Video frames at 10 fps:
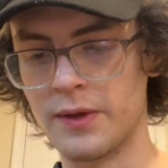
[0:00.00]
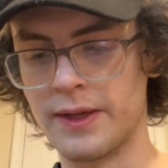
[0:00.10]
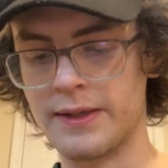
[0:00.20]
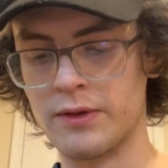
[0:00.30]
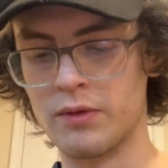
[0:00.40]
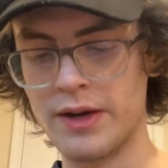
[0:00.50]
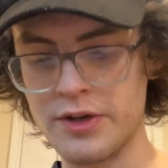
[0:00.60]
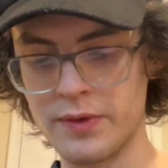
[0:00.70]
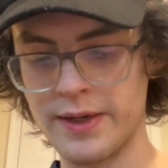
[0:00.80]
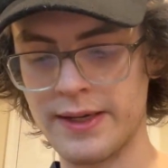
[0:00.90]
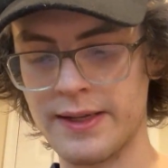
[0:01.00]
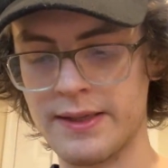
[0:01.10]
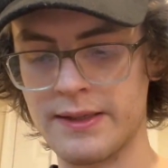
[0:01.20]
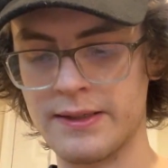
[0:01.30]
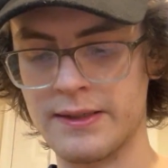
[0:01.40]
like the rendering
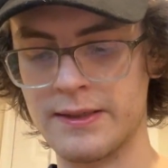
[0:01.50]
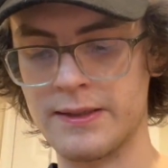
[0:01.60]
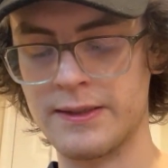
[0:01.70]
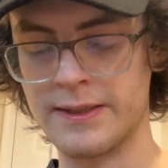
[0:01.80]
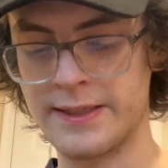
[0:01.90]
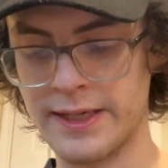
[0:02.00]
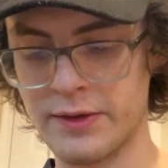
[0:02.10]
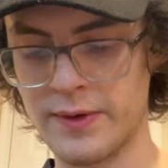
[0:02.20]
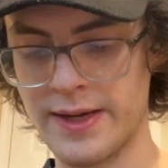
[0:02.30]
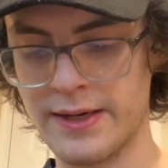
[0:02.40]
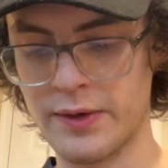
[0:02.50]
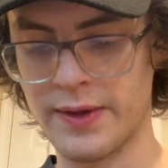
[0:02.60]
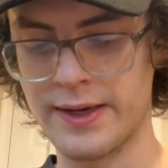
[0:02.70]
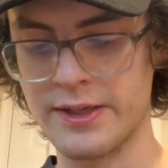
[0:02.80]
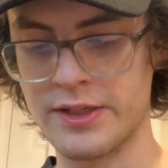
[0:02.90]
and the tick rate and all
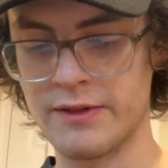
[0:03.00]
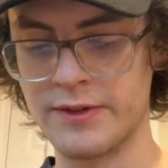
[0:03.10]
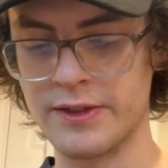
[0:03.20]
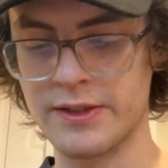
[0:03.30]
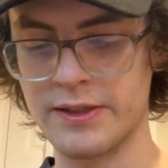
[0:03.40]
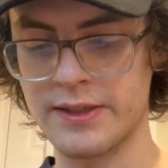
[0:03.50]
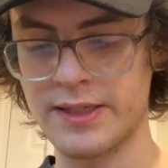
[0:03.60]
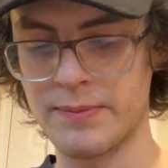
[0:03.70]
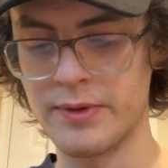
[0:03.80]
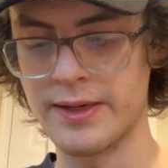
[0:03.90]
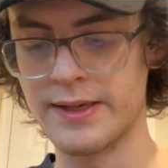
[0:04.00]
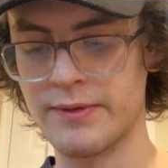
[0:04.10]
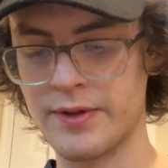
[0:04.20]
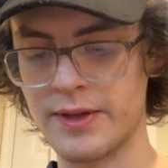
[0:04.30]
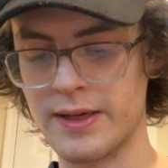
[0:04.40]
that kind of stuff is separate and
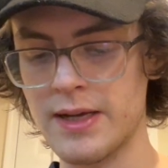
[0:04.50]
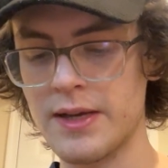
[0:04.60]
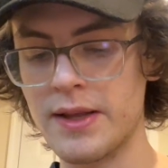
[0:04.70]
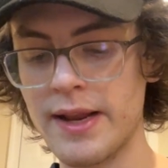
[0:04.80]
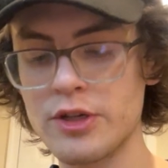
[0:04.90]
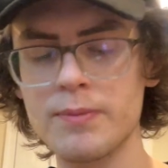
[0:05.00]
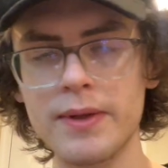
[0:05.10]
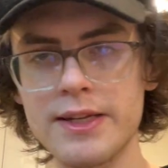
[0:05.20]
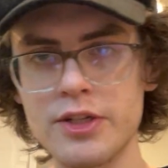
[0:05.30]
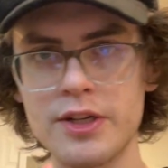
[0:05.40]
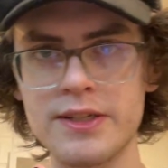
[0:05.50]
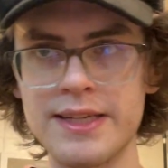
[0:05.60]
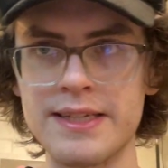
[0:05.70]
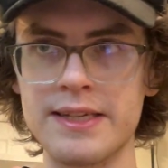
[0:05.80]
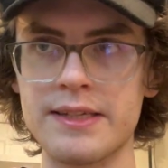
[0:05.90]
everything. The interpolation doesn't
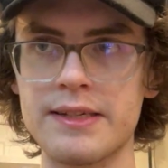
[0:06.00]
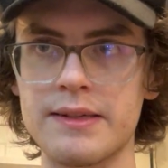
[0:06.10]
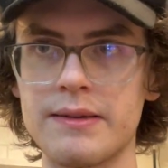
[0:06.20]
exist.